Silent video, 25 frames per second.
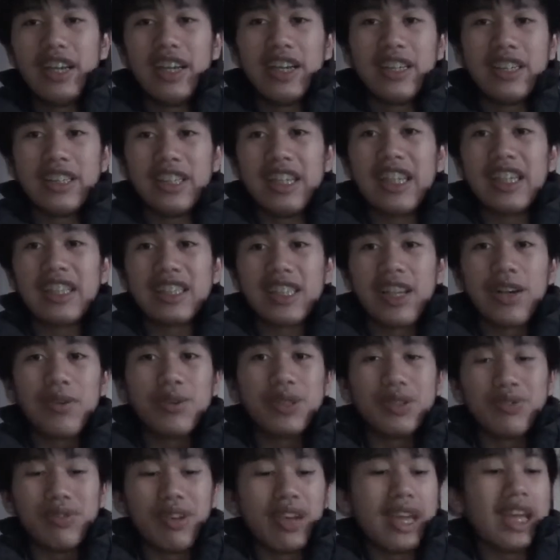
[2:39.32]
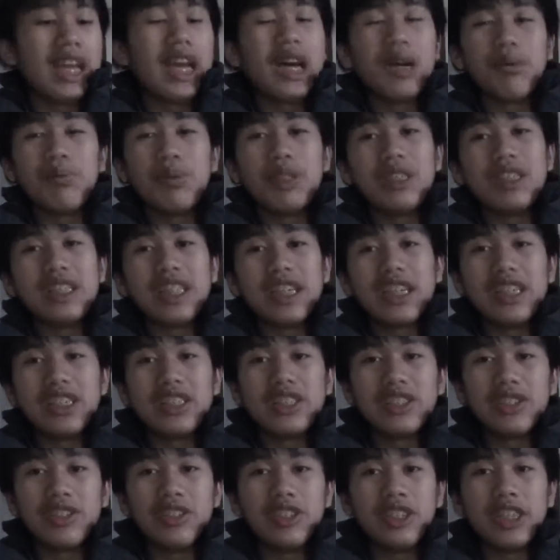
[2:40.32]
And yes, I was very happy to get
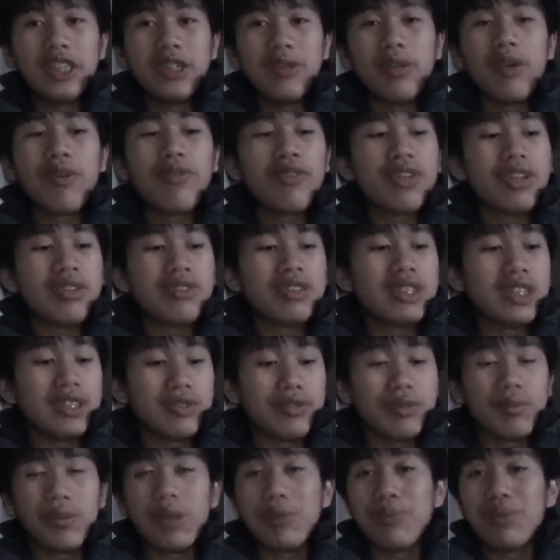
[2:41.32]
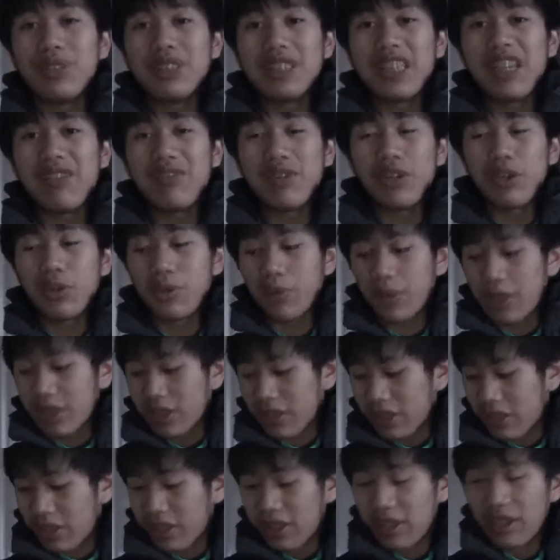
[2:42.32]
it so cheap. I think it was even maybe 7
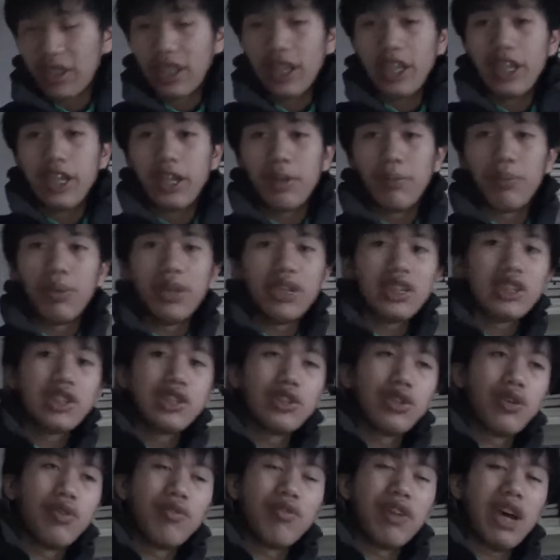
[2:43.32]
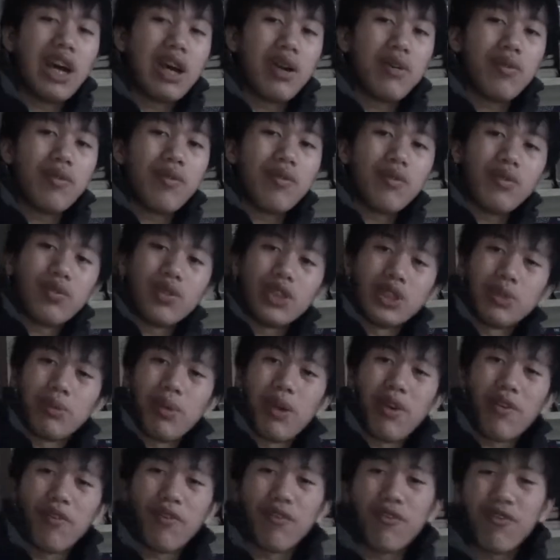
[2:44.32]
quid. The pistol, that was
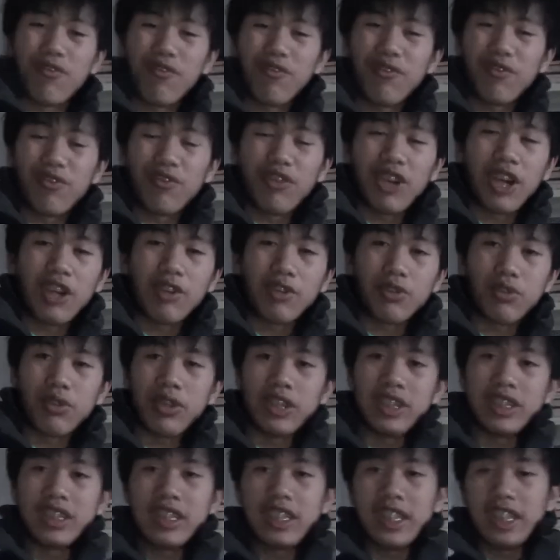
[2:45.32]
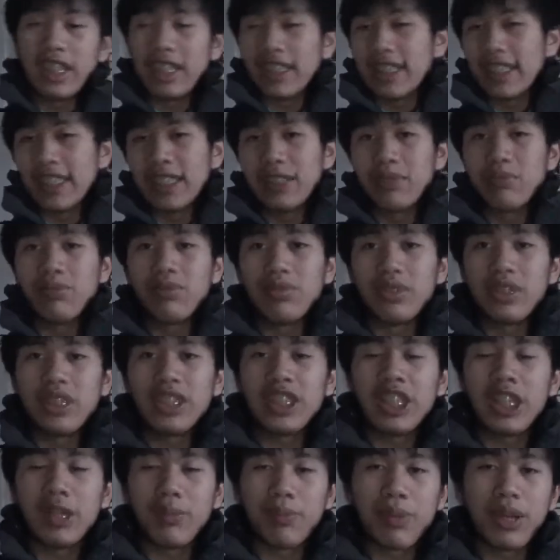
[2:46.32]
about 5 quid, seeing as it's a
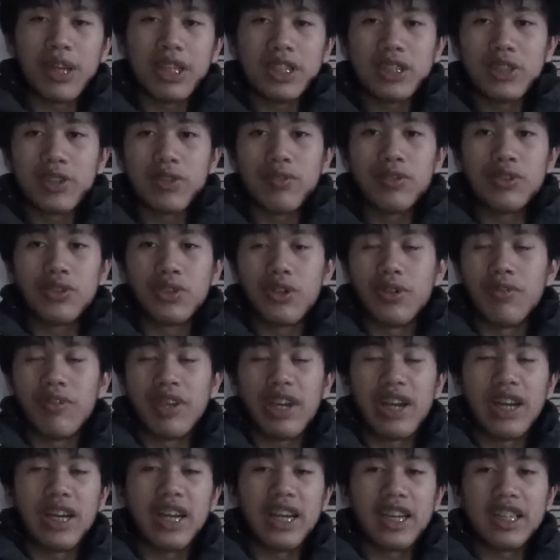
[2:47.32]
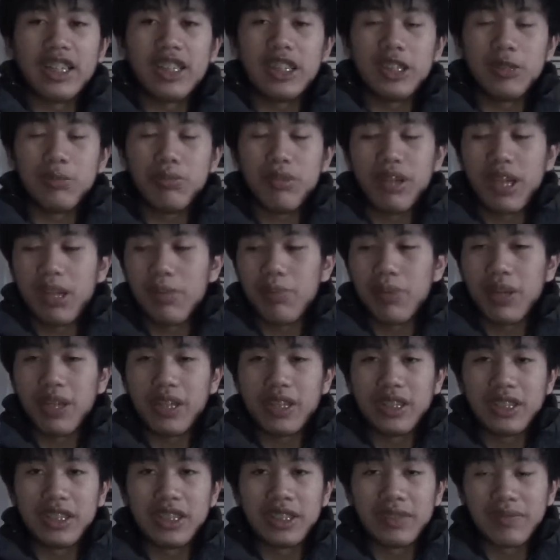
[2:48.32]
cheap airsoft toy that I actually spray
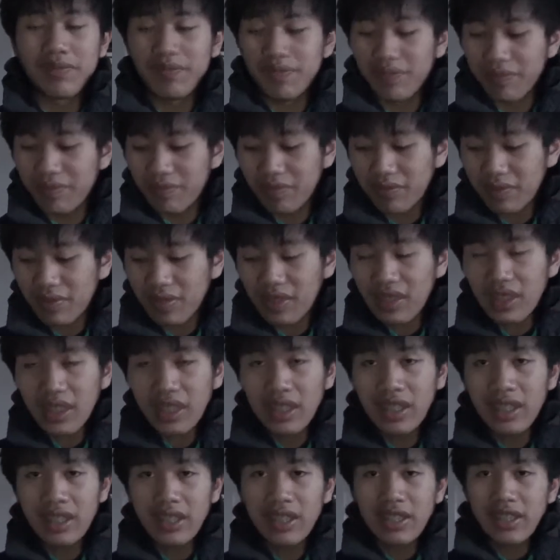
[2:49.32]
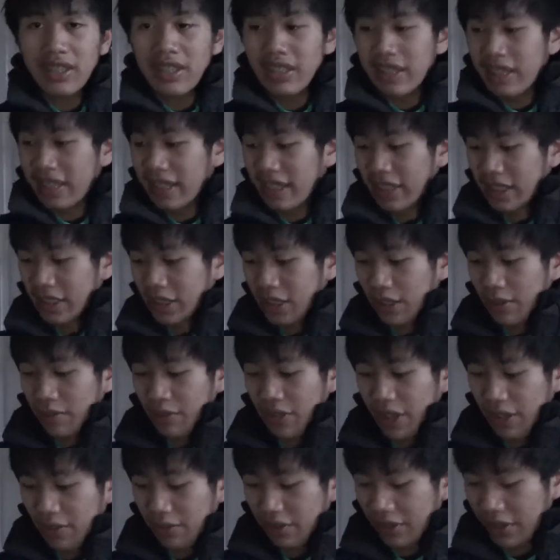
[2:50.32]
painted. And
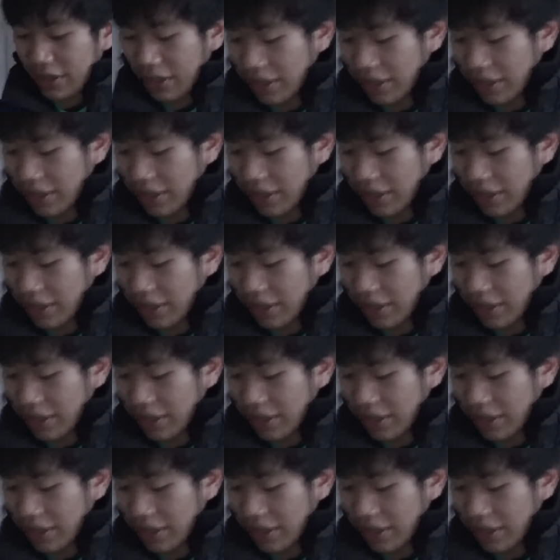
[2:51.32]
the other